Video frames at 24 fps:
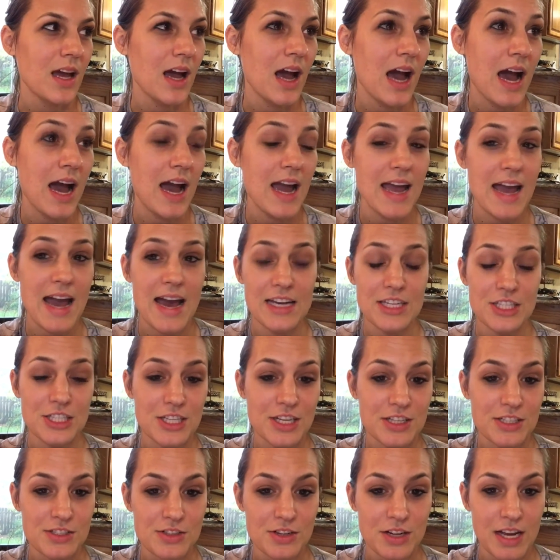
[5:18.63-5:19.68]
asked
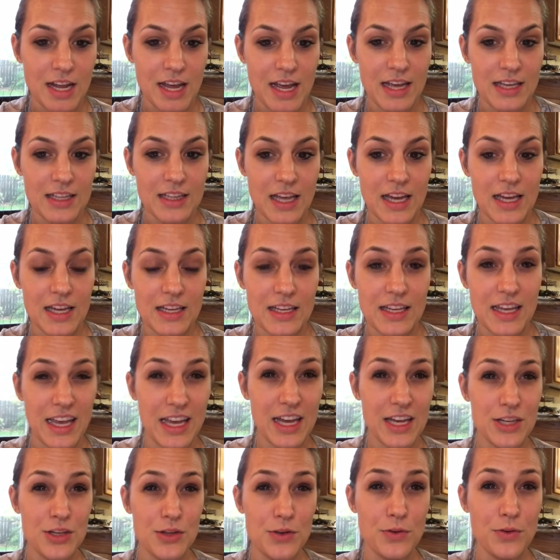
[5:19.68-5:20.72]
yesterday, like,
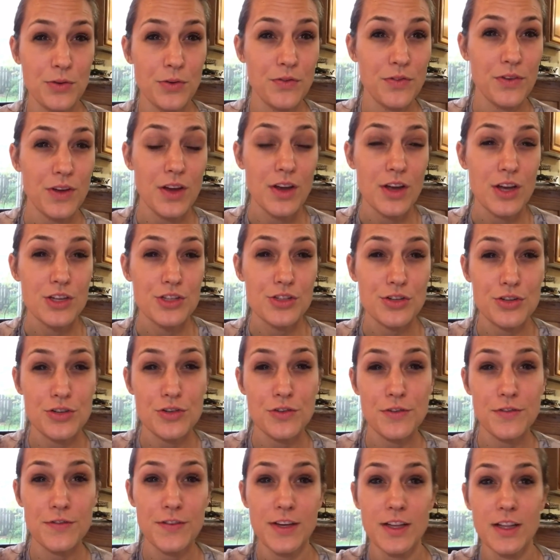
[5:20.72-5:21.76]
do
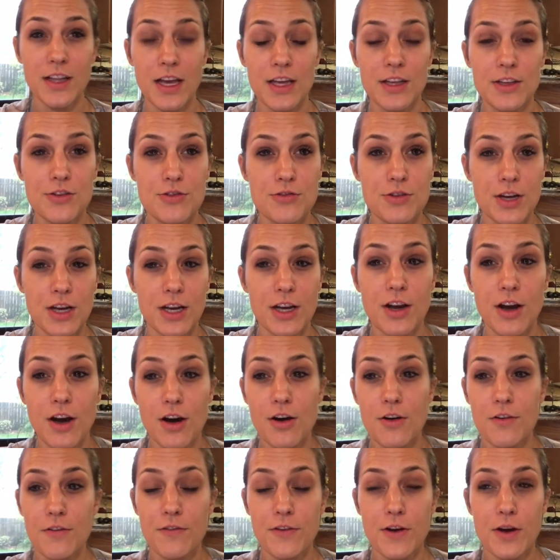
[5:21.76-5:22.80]
you feel like you can
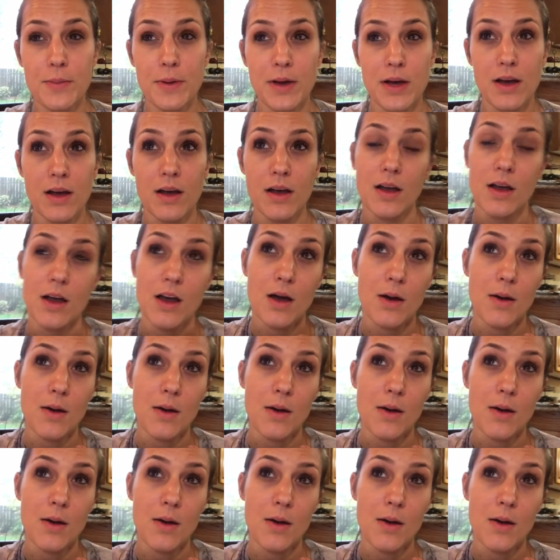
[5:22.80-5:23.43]
go from a